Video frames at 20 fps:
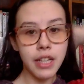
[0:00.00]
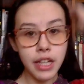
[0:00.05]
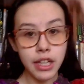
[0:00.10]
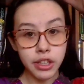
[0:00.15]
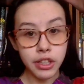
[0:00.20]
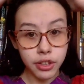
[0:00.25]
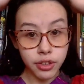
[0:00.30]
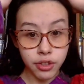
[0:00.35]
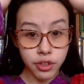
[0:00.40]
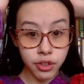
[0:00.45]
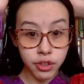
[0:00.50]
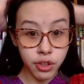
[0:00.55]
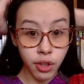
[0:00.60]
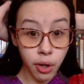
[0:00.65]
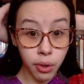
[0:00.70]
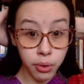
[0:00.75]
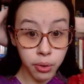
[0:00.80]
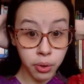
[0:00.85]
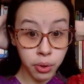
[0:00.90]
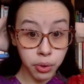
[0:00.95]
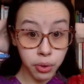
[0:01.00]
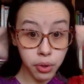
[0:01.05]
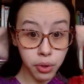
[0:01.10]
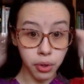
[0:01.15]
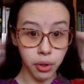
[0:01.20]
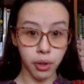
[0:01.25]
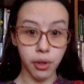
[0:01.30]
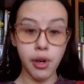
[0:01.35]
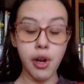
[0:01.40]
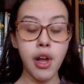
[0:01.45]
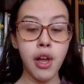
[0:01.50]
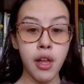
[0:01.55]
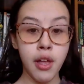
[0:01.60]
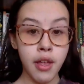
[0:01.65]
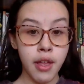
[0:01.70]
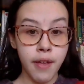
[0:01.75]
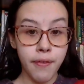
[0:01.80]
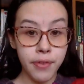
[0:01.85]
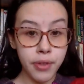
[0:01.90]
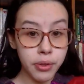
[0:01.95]
It's just so cool.
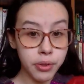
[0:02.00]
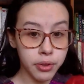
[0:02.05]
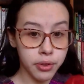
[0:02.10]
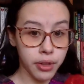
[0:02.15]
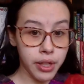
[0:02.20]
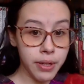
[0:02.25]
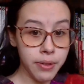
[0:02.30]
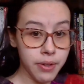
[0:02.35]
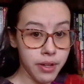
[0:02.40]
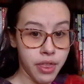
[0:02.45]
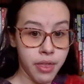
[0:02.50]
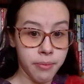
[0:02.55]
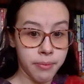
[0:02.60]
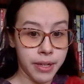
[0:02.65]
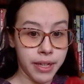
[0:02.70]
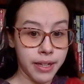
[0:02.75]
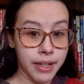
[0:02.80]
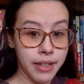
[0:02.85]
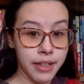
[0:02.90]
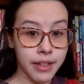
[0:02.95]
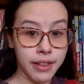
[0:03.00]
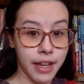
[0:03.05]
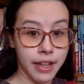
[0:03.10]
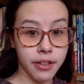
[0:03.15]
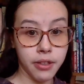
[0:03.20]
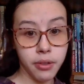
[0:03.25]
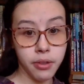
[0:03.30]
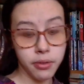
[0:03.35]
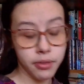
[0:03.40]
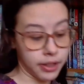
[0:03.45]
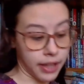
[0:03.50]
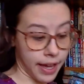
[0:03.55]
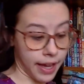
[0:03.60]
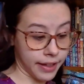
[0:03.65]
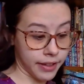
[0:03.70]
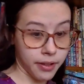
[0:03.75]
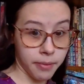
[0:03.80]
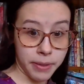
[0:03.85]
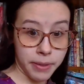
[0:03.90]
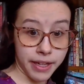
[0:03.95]
If you agree with me that you would
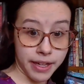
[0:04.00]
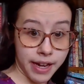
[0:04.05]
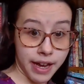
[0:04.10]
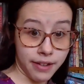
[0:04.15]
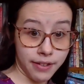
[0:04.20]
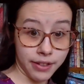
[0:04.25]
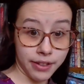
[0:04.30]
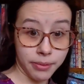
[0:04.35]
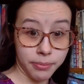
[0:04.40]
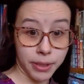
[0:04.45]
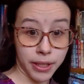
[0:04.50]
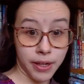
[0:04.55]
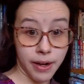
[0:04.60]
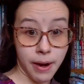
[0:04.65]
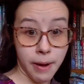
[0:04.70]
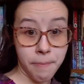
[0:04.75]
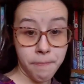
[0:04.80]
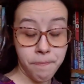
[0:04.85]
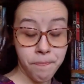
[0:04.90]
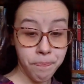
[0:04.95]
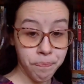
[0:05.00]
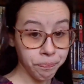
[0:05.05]
like to be in Ellesmere,